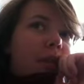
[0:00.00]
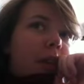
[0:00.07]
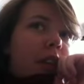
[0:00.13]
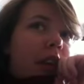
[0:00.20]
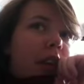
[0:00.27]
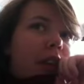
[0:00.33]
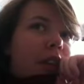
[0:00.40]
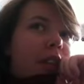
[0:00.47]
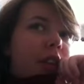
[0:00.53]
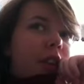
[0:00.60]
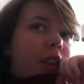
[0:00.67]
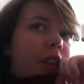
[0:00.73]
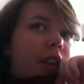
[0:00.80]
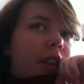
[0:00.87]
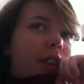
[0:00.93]
But yeah,
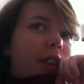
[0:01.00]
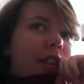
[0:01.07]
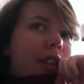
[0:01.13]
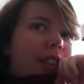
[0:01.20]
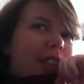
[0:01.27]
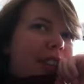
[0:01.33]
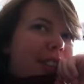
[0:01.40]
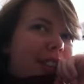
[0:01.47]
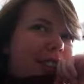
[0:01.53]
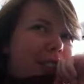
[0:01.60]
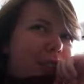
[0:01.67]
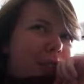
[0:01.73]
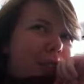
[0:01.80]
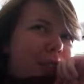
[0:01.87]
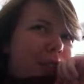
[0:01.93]
I think I'll
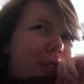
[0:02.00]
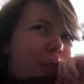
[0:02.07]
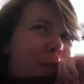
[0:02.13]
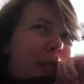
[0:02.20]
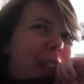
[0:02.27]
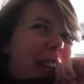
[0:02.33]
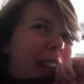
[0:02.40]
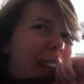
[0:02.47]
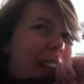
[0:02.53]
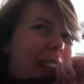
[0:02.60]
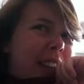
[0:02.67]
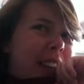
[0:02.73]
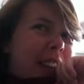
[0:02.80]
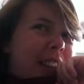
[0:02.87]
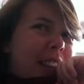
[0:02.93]
watch
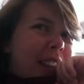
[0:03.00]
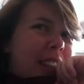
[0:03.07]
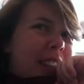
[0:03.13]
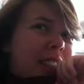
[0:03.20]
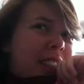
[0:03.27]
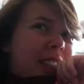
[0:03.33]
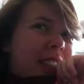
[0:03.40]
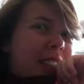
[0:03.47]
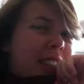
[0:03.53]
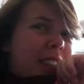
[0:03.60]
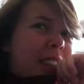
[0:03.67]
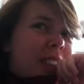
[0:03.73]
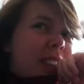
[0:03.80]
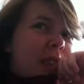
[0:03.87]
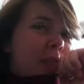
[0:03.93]
Blink,
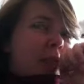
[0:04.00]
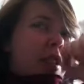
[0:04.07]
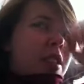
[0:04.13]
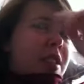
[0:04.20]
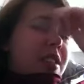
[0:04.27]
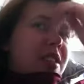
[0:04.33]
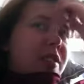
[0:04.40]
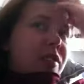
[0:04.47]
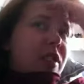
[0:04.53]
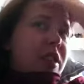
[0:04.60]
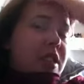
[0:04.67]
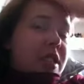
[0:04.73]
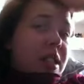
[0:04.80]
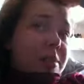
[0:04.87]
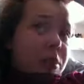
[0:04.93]
because the
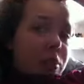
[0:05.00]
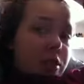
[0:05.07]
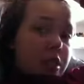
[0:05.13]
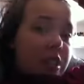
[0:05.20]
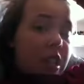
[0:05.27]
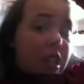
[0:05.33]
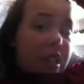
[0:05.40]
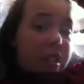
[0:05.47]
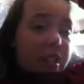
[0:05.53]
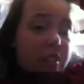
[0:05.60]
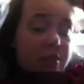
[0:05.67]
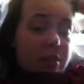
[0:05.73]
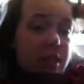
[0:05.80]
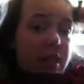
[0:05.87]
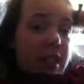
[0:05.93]
first time I watched that, I
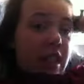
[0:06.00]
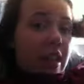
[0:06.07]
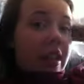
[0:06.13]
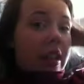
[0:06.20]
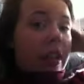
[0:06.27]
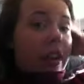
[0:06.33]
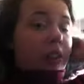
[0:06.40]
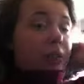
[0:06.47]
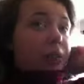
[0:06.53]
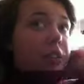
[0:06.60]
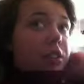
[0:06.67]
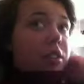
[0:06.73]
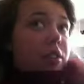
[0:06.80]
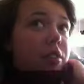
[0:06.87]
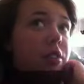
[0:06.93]
didn't really get it. I
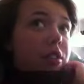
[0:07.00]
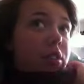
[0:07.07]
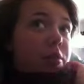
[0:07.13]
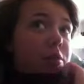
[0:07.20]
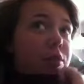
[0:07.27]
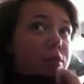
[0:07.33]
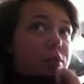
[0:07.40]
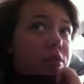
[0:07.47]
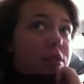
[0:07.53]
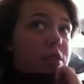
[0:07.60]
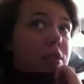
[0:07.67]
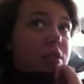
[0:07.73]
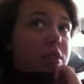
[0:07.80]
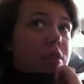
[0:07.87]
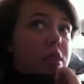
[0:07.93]
watched it on the computer,
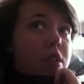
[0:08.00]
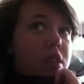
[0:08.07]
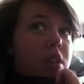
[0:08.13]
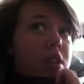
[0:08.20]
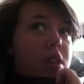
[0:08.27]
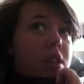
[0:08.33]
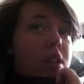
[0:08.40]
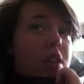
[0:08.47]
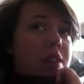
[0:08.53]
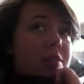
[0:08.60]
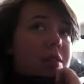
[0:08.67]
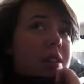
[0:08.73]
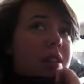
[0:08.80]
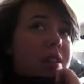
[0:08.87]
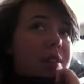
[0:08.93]
so yeah,
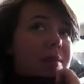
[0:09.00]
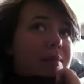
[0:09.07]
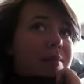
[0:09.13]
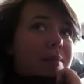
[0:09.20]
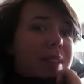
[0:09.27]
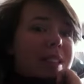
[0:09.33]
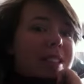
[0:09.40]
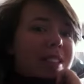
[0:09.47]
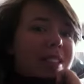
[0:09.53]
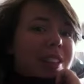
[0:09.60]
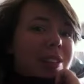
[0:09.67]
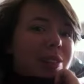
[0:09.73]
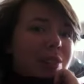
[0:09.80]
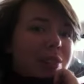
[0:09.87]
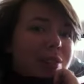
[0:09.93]
really,
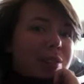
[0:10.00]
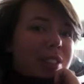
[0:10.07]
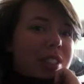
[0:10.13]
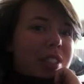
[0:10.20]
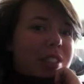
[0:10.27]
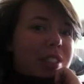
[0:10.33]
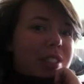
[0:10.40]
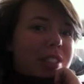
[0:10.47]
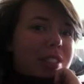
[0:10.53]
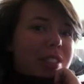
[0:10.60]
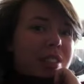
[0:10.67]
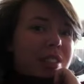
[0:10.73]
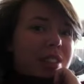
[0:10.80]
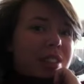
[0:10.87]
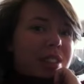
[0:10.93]
basically all of season
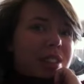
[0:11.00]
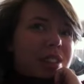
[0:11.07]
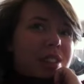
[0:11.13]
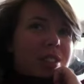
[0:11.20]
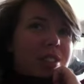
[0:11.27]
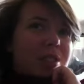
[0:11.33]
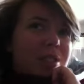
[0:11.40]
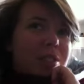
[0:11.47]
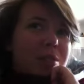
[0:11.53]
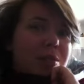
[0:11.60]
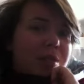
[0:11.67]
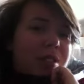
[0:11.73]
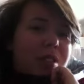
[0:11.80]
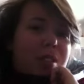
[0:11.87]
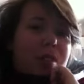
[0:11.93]

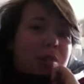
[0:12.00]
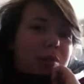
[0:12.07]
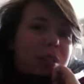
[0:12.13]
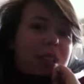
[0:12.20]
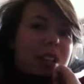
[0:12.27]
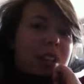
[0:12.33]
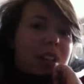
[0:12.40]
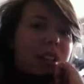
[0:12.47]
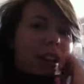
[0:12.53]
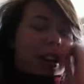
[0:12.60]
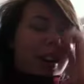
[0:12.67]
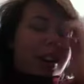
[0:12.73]
2 and 3,